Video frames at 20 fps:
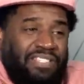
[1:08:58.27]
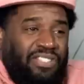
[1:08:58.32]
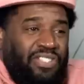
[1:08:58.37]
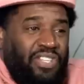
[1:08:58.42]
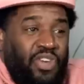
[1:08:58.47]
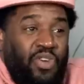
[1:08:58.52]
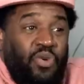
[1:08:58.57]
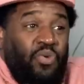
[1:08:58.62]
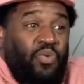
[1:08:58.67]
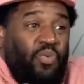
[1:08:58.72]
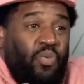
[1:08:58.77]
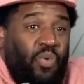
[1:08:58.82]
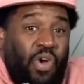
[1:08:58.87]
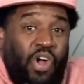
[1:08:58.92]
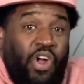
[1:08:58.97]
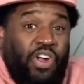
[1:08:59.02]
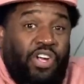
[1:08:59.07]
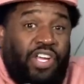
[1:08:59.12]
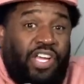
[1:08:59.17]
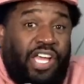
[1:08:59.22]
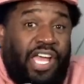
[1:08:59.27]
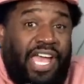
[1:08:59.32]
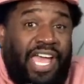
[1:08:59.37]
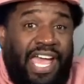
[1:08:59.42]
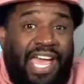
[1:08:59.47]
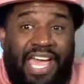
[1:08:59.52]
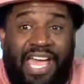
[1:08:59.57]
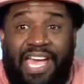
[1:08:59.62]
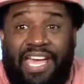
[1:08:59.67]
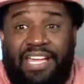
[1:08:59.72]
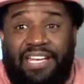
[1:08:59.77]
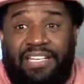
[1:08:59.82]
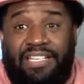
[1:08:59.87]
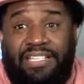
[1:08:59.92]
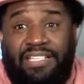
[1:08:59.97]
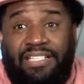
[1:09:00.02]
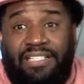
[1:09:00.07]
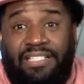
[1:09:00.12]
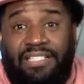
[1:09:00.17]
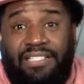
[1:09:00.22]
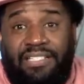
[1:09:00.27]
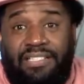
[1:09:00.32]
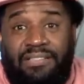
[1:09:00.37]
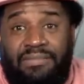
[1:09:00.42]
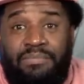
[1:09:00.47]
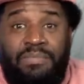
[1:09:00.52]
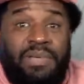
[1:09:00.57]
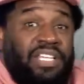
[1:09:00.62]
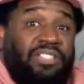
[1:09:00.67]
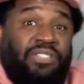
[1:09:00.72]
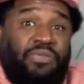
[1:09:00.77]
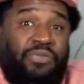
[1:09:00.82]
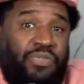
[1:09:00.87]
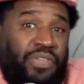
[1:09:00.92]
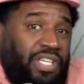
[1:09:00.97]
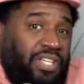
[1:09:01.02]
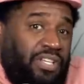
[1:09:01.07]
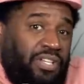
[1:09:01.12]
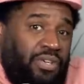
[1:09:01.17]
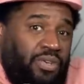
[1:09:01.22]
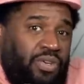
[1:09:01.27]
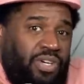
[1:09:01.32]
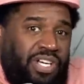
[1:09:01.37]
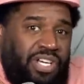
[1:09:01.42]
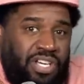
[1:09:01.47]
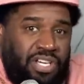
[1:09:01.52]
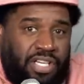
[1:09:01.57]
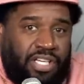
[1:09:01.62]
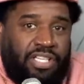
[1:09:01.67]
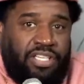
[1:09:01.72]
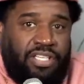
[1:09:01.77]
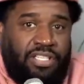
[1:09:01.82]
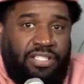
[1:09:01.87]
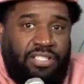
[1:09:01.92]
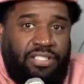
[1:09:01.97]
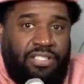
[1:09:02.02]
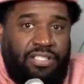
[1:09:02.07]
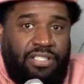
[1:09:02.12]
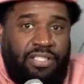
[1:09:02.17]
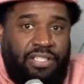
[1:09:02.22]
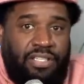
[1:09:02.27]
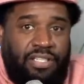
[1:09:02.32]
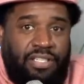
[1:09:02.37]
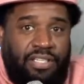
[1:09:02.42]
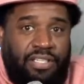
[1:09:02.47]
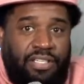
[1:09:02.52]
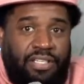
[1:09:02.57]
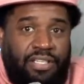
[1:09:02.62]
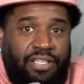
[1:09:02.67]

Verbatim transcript: Bitch, you work at Missfield Cookies.